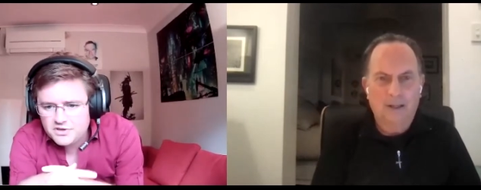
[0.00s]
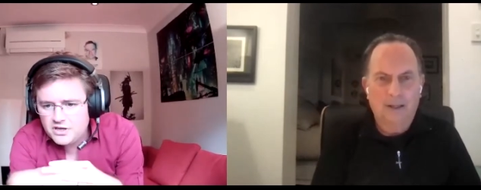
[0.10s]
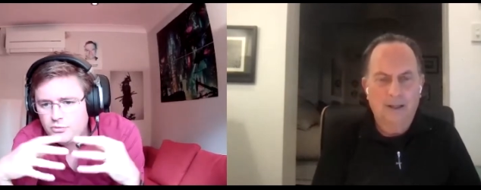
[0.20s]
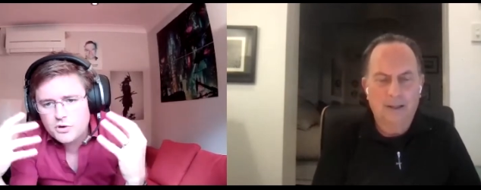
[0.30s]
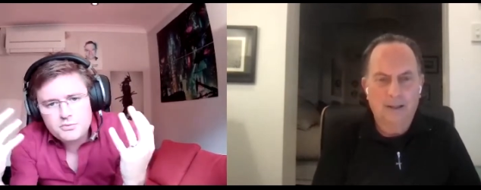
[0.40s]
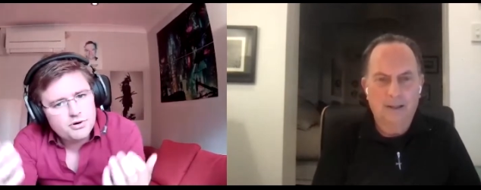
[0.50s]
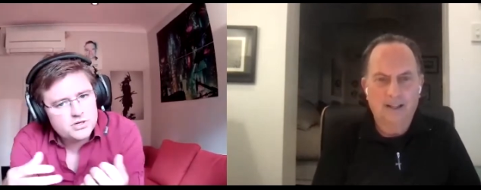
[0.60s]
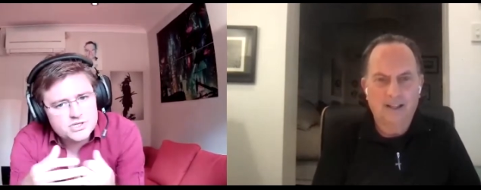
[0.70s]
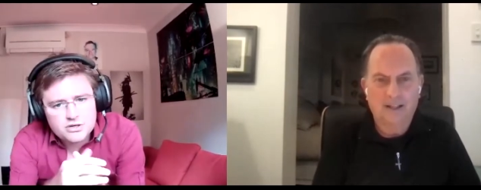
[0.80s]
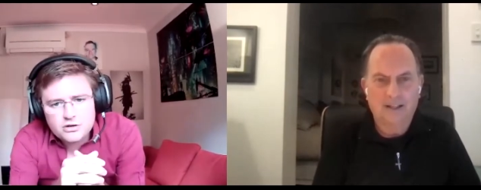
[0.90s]
Speaker 1: If one
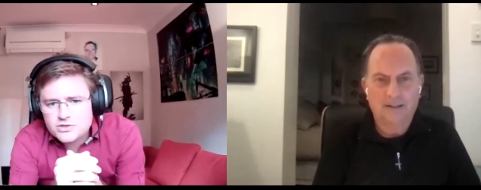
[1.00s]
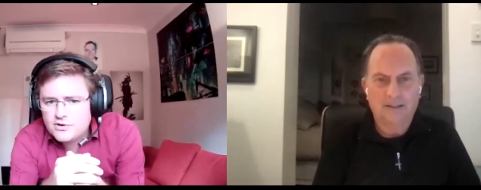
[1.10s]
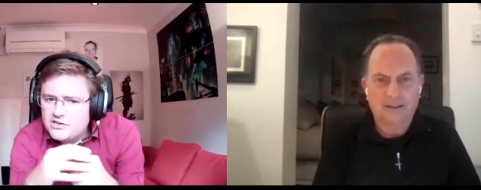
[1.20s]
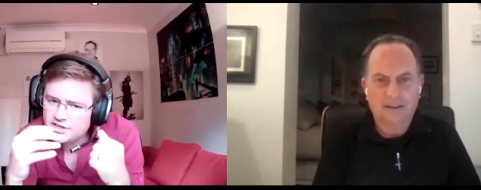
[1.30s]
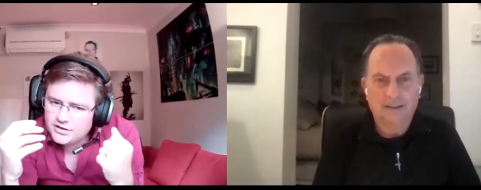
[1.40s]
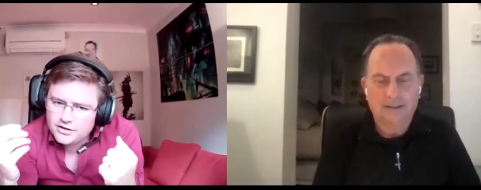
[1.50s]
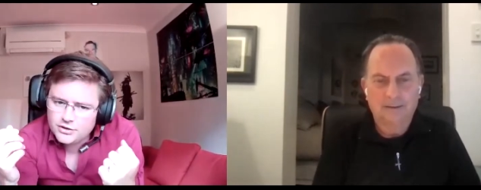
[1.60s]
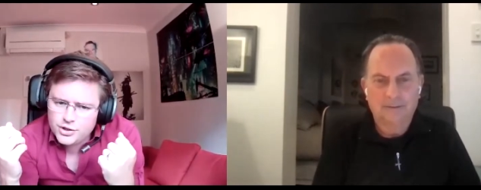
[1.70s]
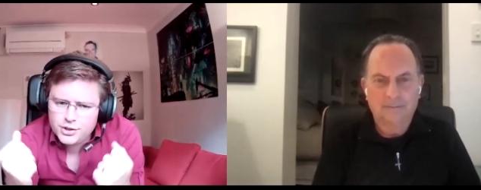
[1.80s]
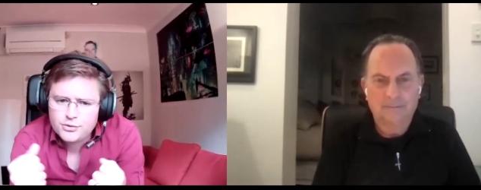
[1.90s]
person goes around and
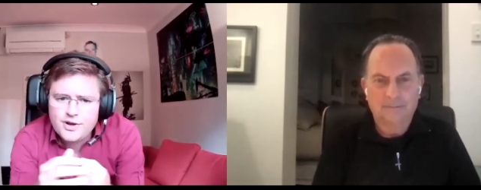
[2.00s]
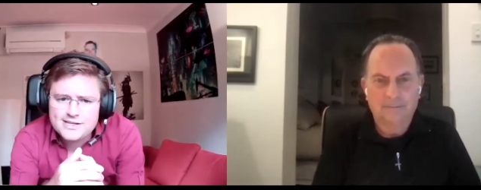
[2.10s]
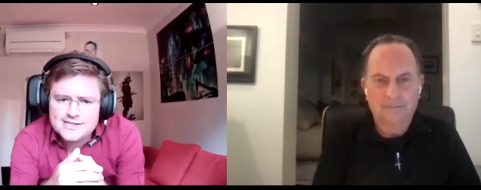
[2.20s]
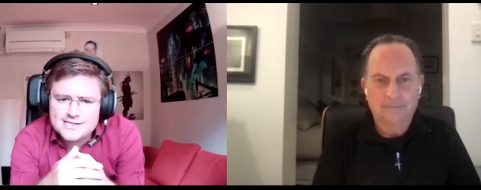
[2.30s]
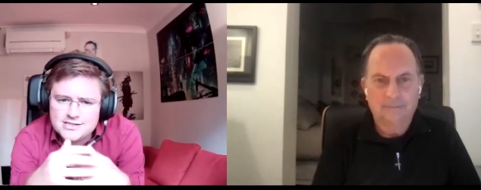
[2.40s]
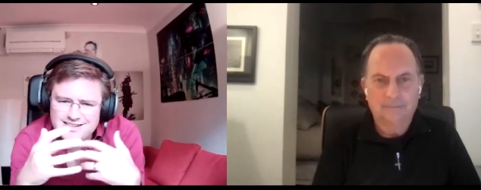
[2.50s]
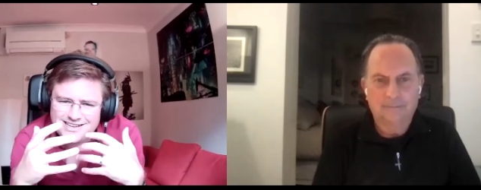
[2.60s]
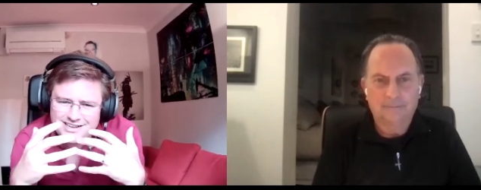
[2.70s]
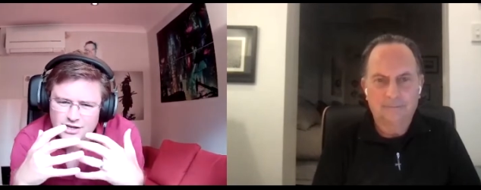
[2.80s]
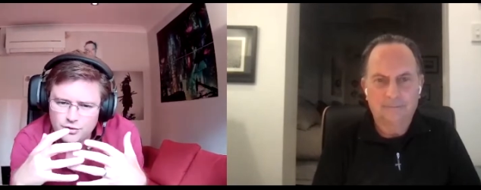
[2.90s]
curates
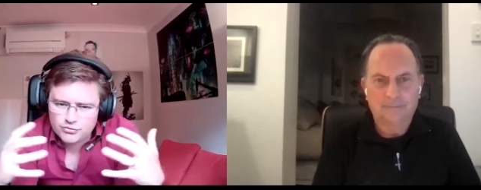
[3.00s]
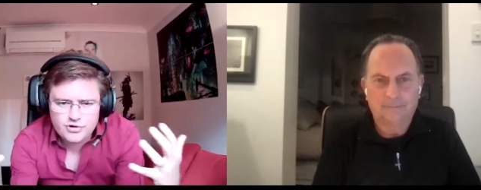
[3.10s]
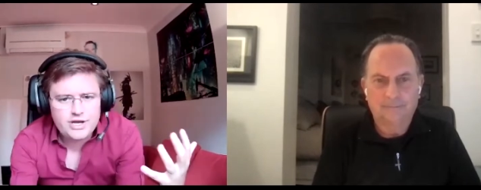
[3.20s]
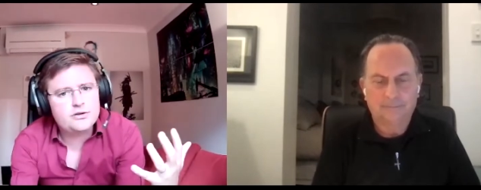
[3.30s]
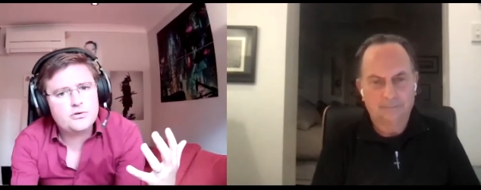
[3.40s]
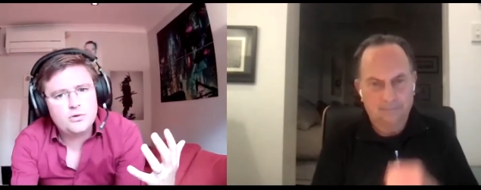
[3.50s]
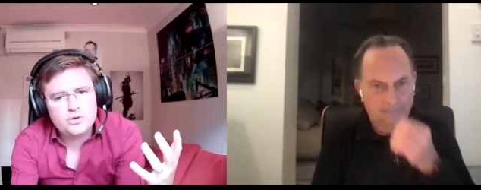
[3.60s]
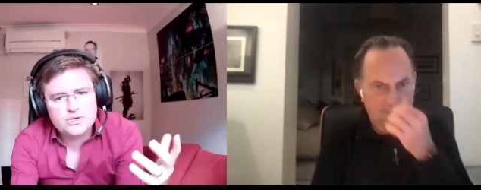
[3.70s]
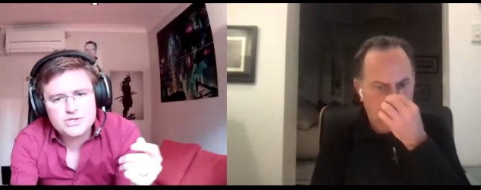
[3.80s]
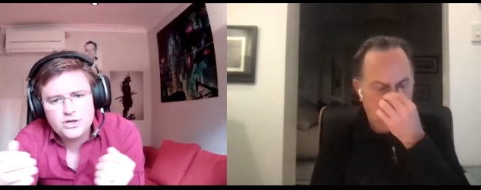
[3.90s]
a great
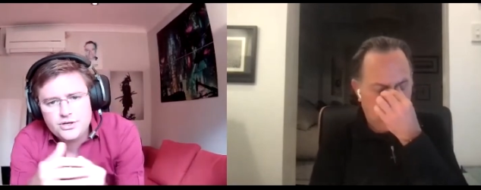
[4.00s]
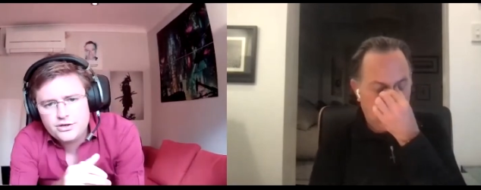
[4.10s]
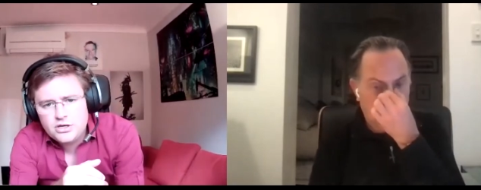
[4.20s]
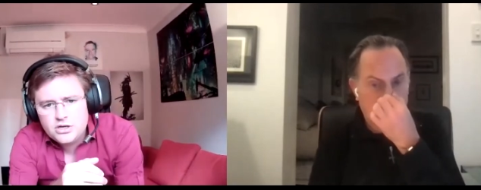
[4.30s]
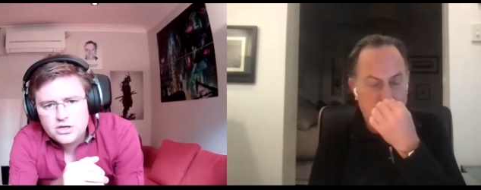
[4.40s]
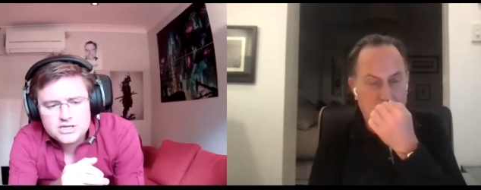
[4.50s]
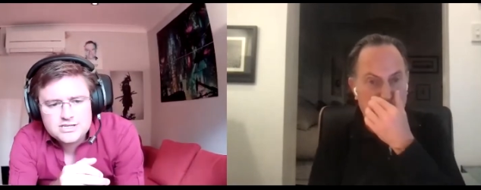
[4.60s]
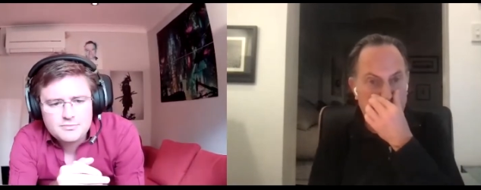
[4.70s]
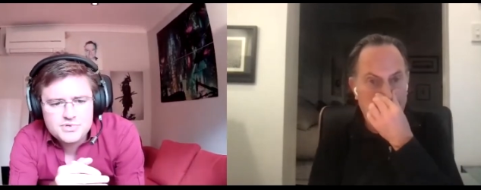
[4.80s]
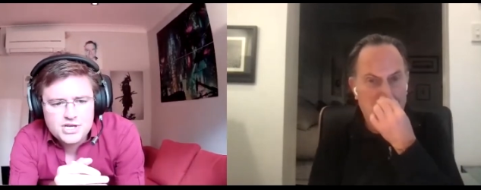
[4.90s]
course on a
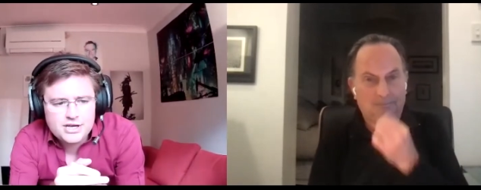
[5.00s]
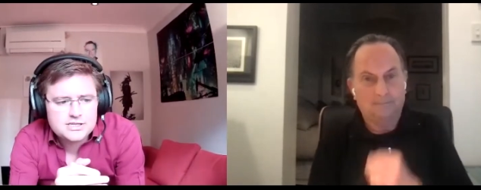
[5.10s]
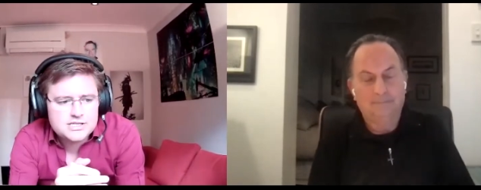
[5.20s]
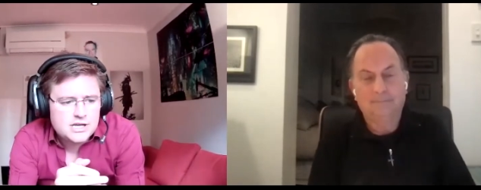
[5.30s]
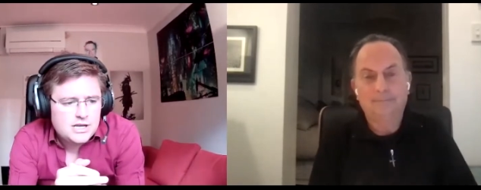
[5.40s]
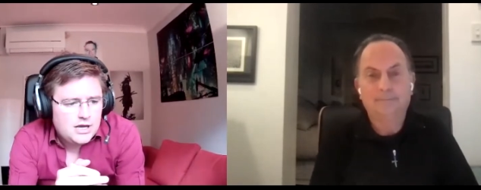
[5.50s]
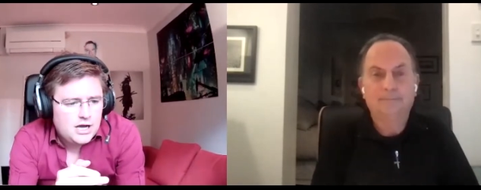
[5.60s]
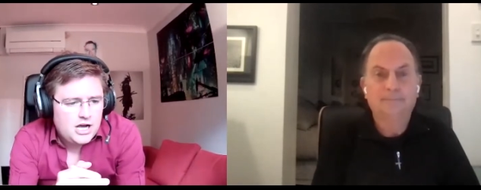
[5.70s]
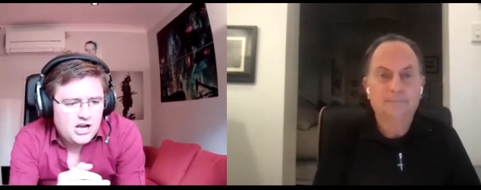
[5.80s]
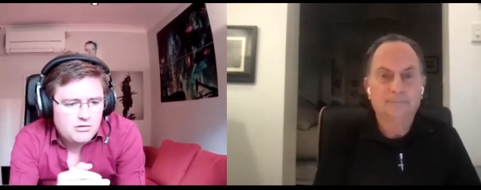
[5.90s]
subject,
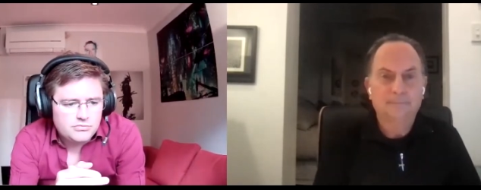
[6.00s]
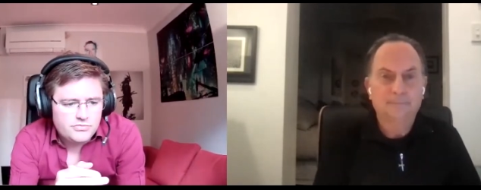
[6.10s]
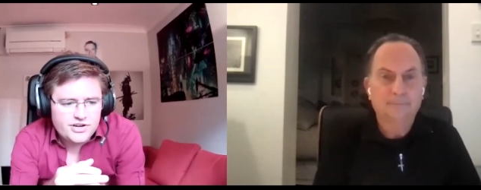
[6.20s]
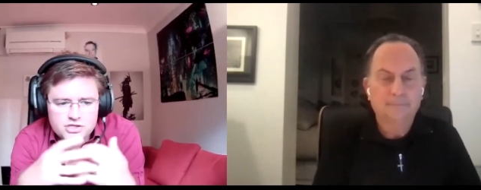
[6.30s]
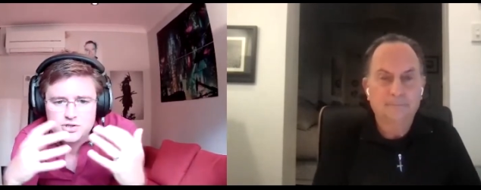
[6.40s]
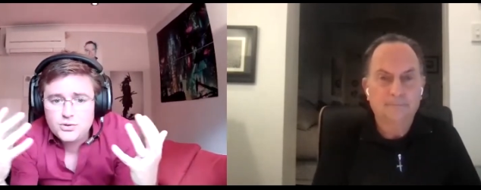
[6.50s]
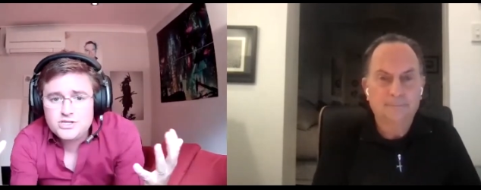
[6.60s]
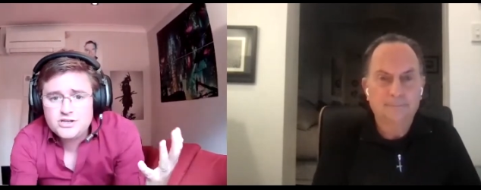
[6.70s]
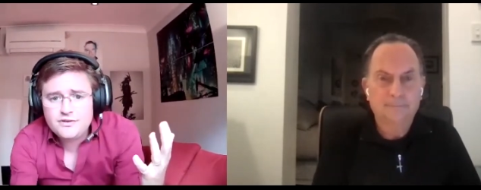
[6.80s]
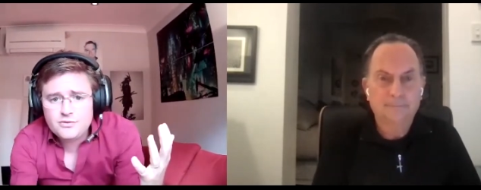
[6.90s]
there are two
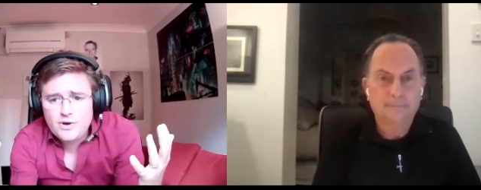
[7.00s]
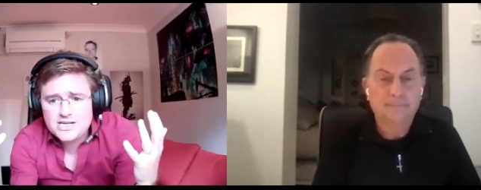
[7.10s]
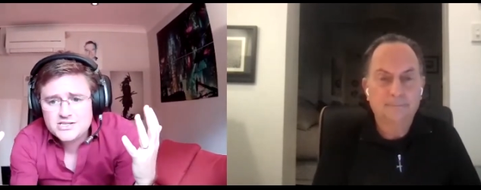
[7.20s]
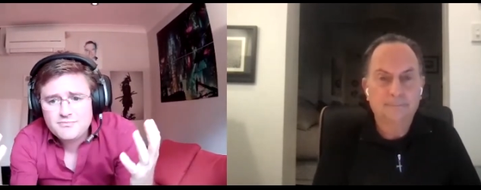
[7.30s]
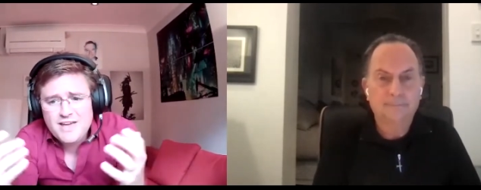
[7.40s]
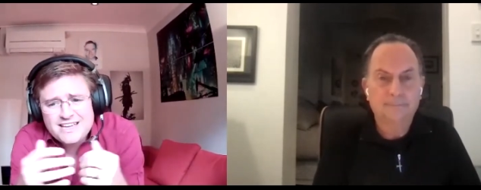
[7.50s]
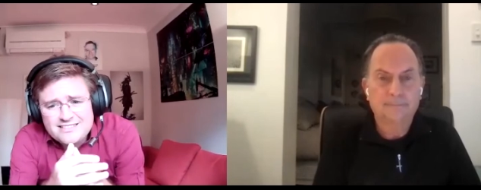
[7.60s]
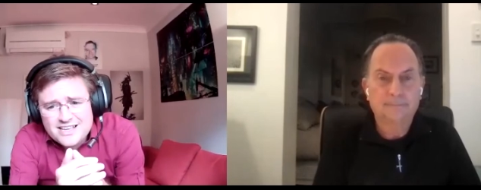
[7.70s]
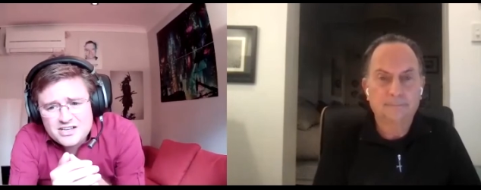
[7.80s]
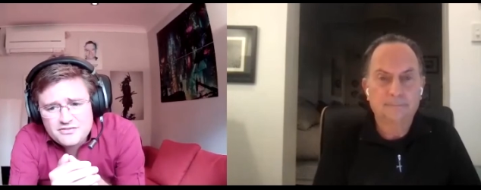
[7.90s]
different ways of making
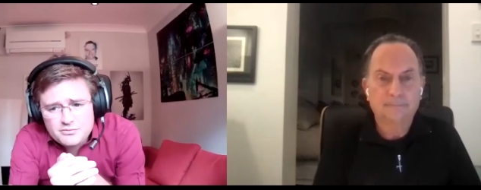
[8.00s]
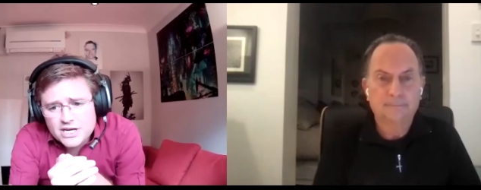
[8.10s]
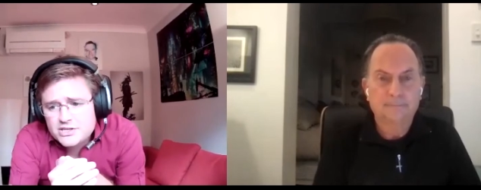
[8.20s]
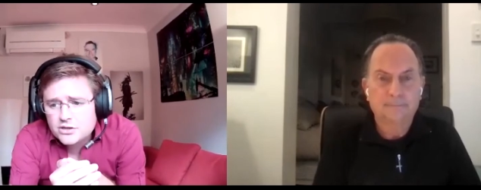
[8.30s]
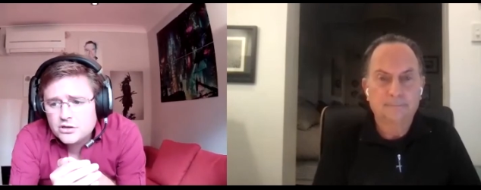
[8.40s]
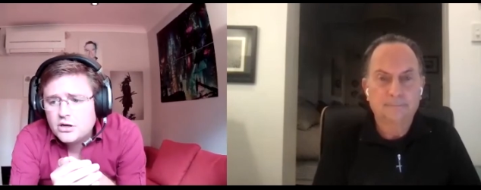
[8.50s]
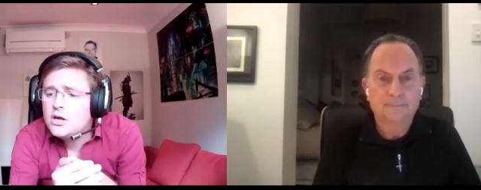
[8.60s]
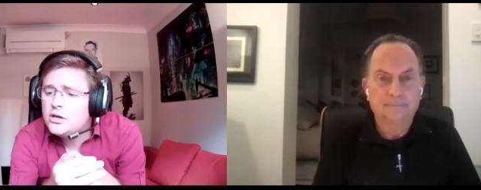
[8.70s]
that even better.